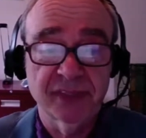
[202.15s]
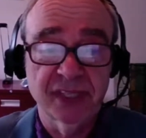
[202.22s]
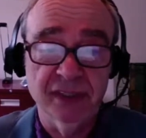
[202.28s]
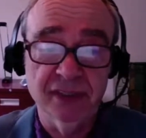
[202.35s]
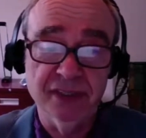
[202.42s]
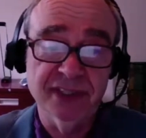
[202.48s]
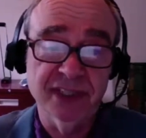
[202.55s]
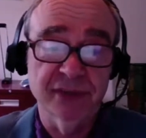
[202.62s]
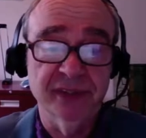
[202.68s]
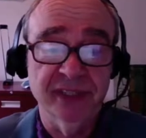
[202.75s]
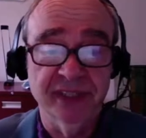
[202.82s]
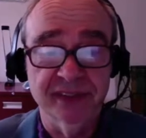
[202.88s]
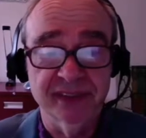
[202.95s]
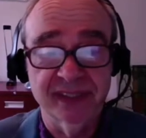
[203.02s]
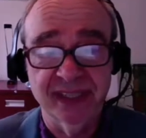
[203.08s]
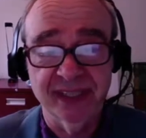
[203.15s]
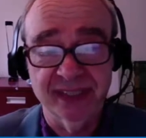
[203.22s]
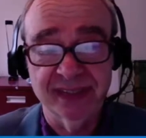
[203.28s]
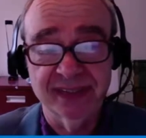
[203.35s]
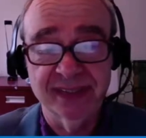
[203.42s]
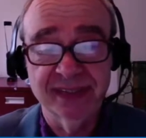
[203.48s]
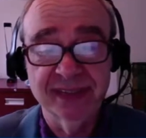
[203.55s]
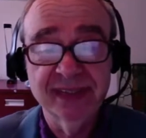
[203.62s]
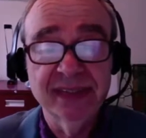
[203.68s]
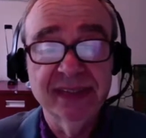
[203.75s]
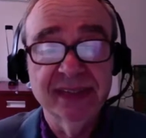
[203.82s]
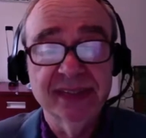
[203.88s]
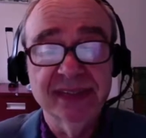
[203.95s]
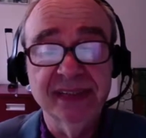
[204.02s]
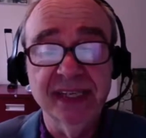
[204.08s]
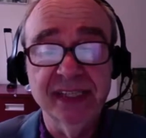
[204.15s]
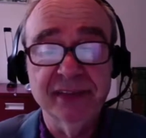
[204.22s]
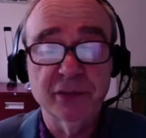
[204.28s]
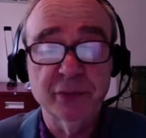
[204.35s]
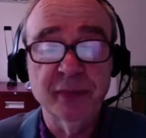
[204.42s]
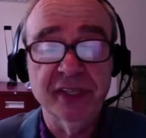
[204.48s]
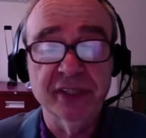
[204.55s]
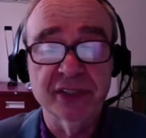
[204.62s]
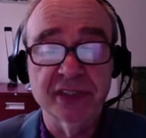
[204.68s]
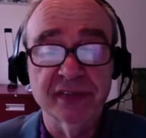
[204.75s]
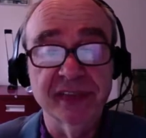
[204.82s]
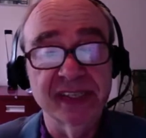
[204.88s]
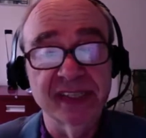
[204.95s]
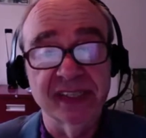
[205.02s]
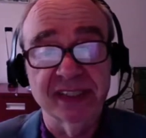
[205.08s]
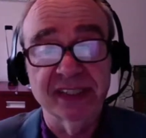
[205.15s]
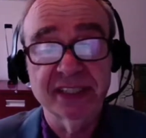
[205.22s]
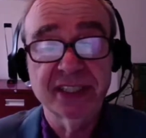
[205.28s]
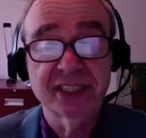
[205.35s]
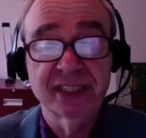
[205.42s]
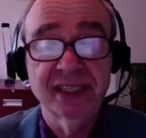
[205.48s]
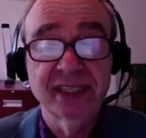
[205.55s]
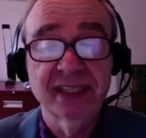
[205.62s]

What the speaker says: Also, here in Canada, native speakers of English